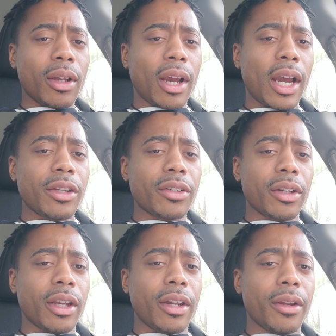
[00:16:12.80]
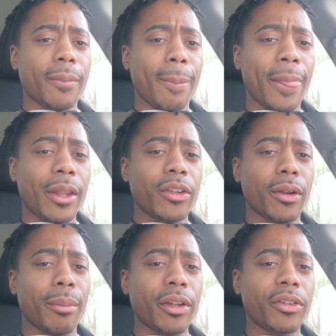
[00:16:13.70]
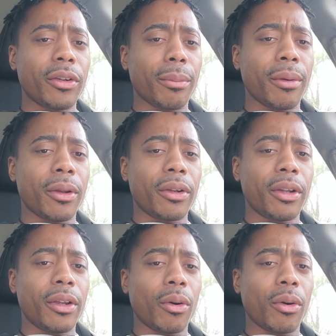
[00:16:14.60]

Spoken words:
isolated to the best of your ability,